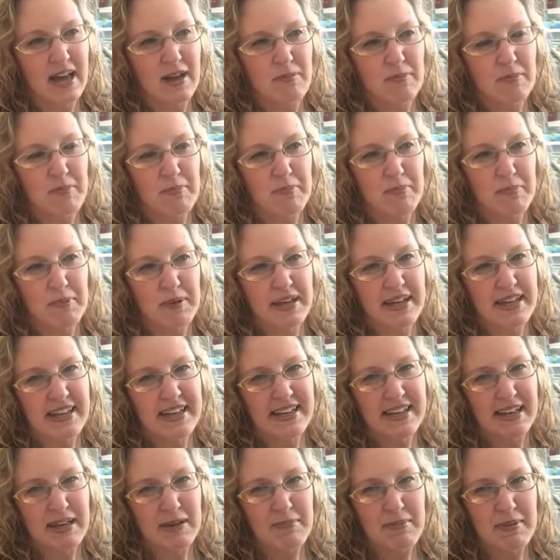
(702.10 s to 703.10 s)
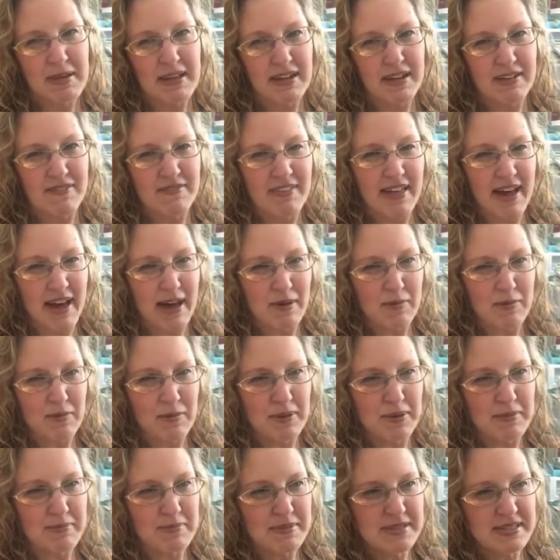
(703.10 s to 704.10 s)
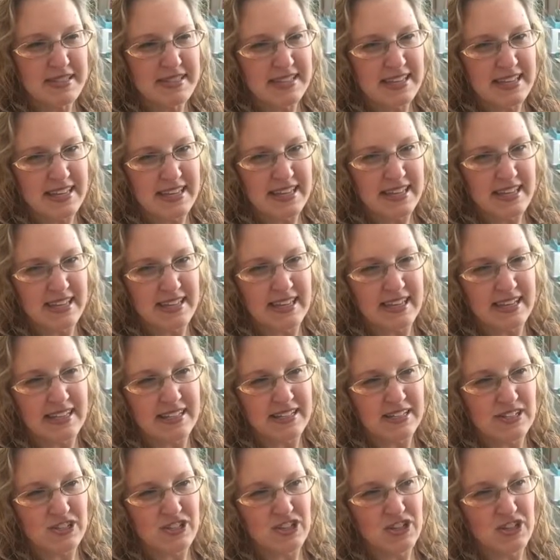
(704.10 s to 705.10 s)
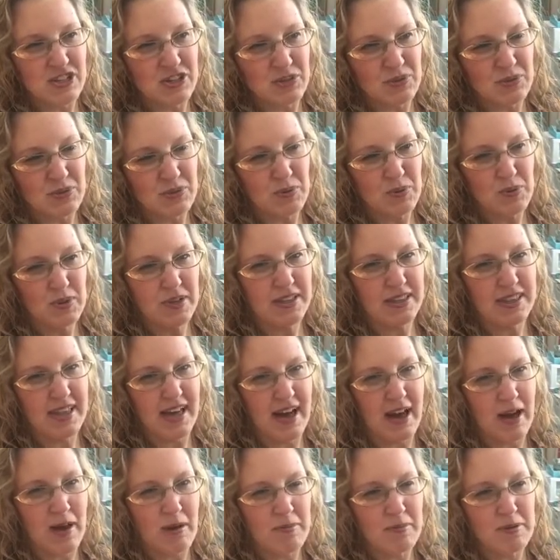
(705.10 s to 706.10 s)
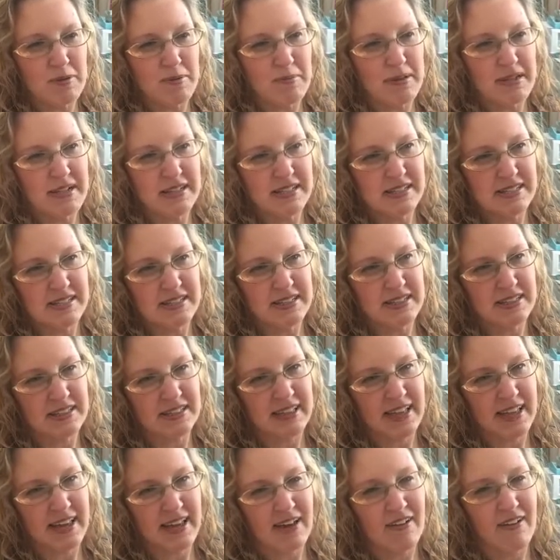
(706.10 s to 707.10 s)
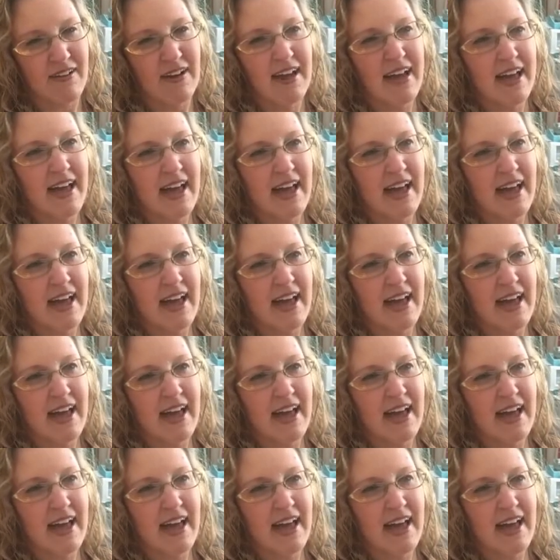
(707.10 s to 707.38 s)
bring a bit of that whimsy into the album and into the layout.